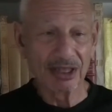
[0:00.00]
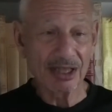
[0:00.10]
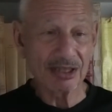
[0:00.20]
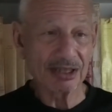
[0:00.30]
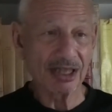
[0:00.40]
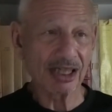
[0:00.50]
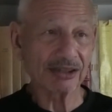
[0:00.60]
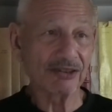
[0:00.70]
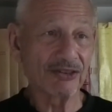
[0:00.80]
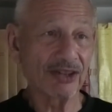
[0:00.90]
The
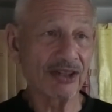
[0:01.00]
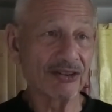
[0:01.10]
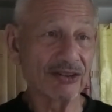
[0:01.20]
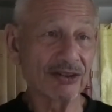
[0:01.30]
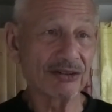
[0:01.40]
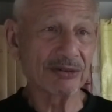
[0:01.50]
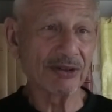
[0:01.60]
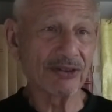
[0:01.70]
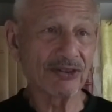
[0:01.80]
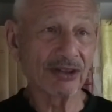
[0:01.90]
doctor says to
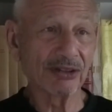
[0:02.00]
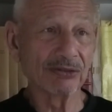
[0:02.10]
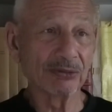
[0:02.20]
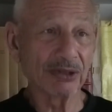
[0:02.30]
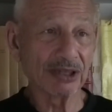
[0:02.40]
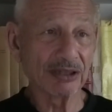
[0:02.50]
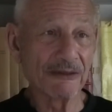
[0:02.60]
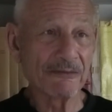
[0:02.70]
herself, well,